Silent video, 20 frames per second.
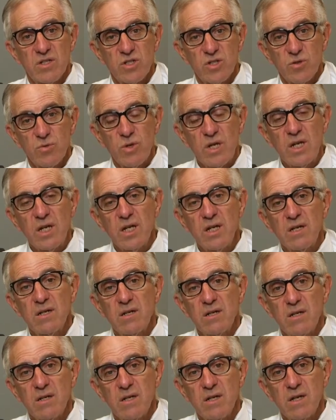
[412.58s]
screening,
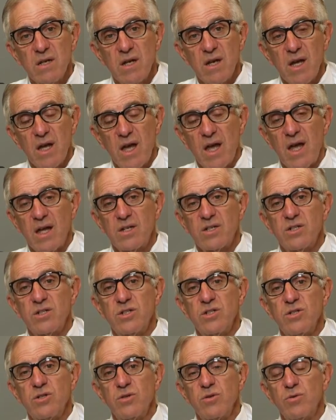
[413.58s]
and
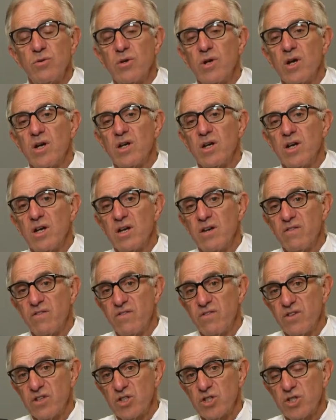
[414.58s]
to do
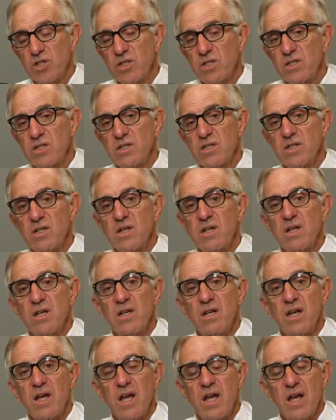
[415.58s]
efficient
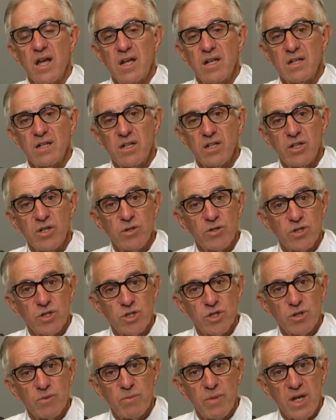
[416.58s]
and
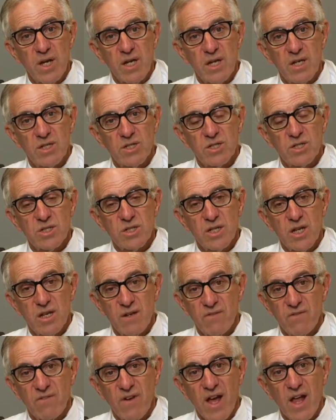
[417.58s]
literature-based
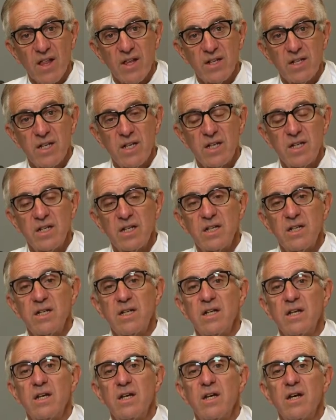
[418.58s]
and validated
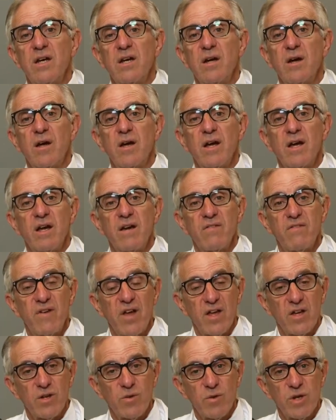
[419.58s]

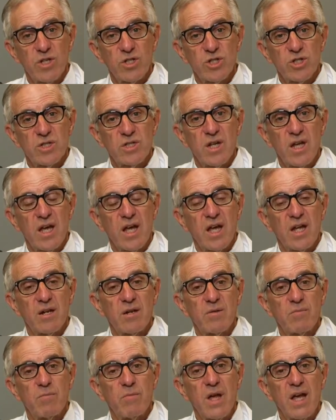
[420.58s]
evaluation
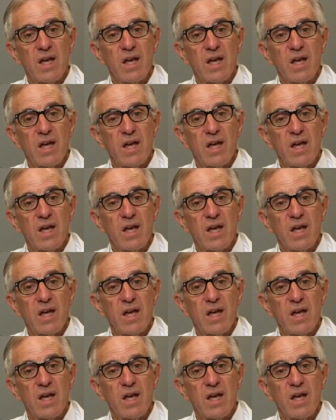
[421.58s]
and